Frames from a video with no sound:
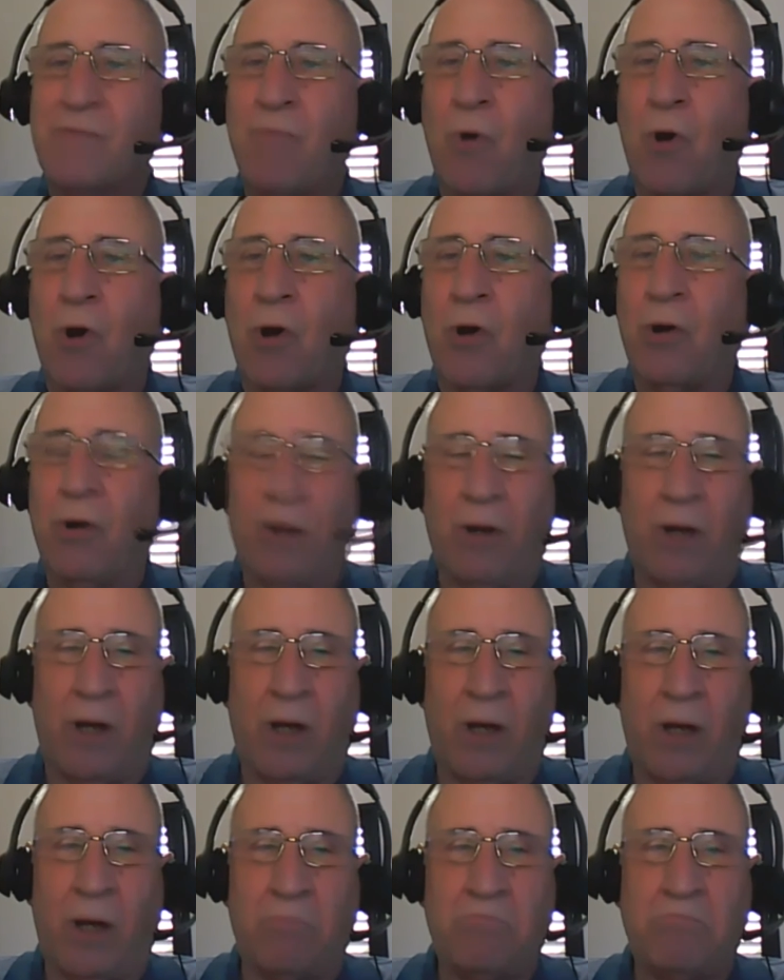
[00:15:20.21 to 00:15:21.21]
more,
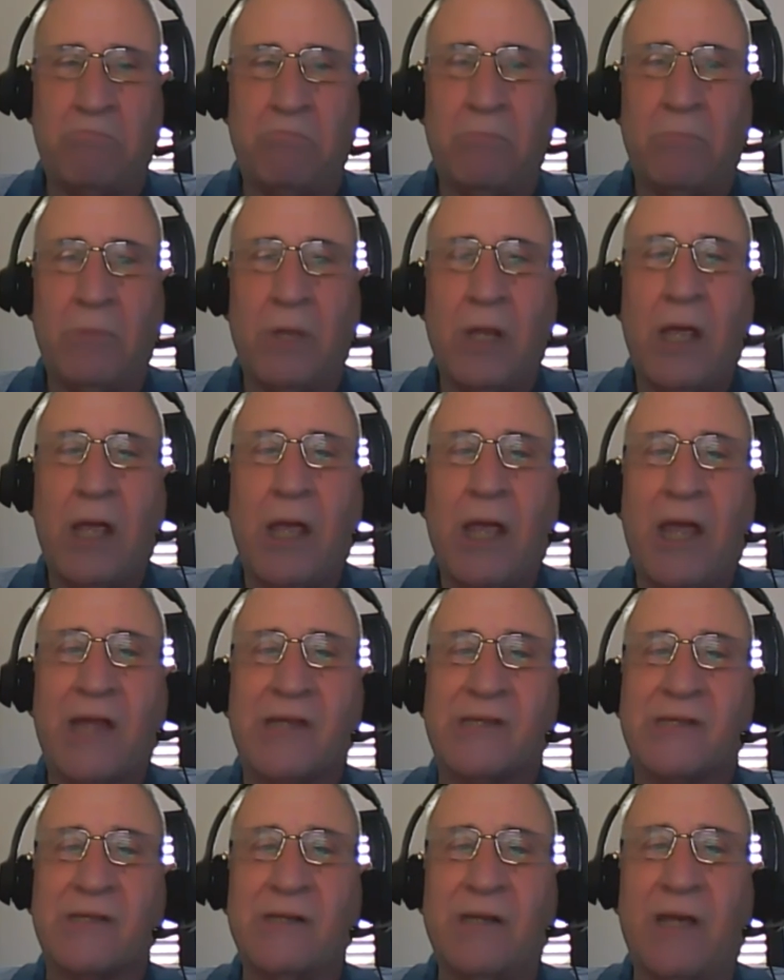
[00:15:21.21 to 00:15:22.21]

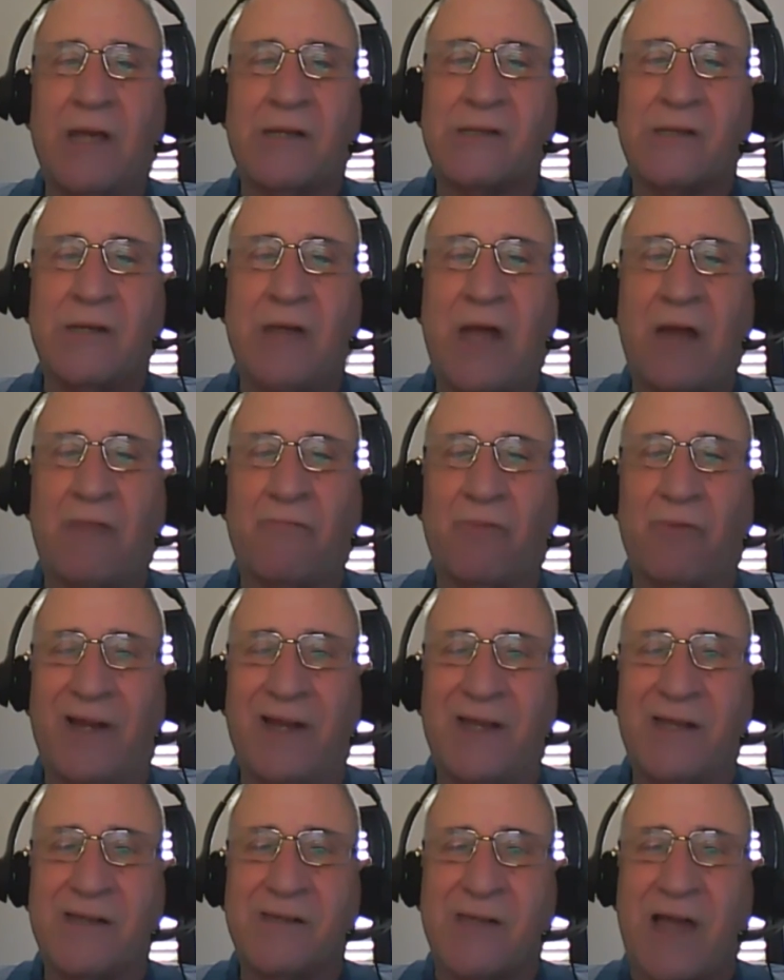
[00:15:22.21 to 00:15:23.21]
it's not
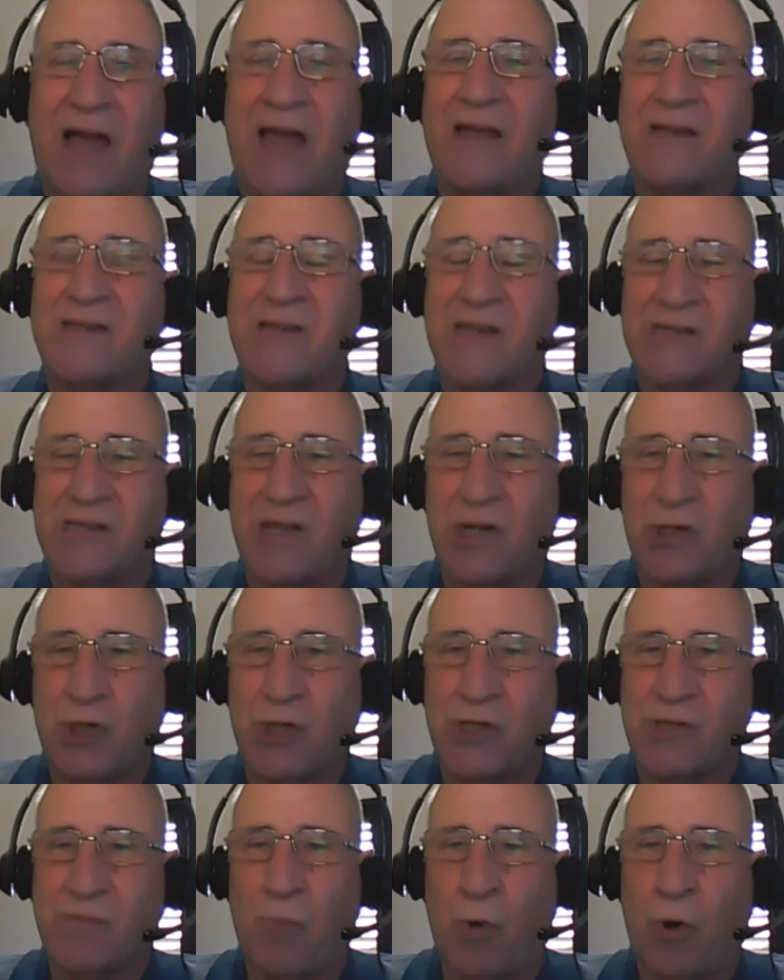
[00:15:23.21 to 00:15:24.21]
really science as such,
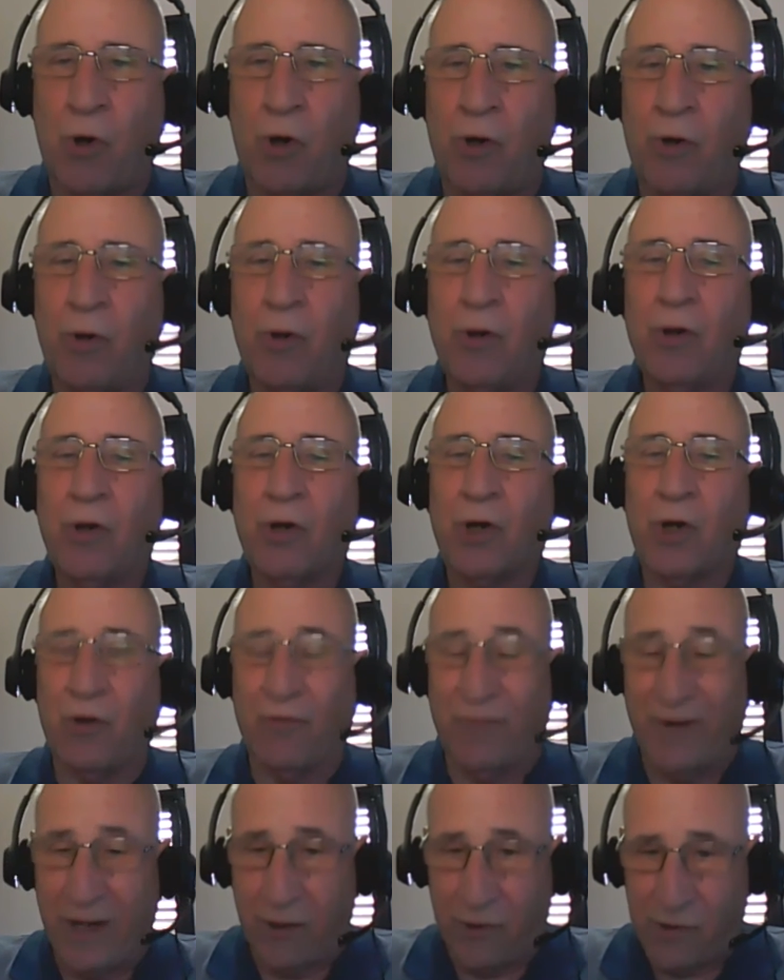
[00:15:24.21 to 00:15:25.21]
it's more
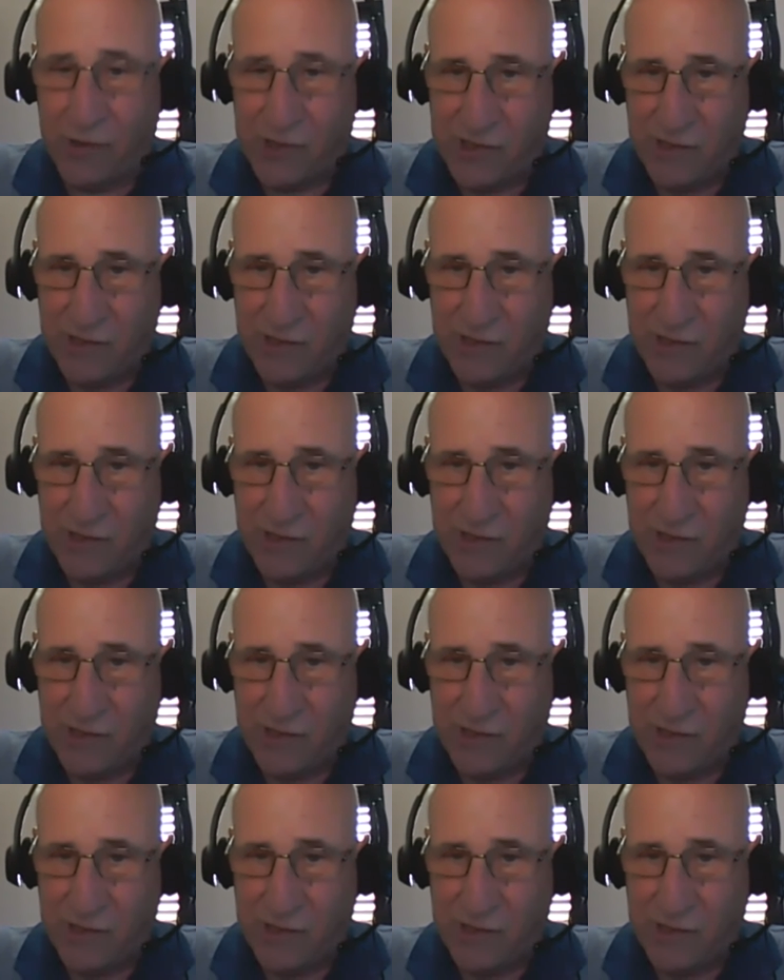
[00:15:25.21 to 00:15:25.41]
careers.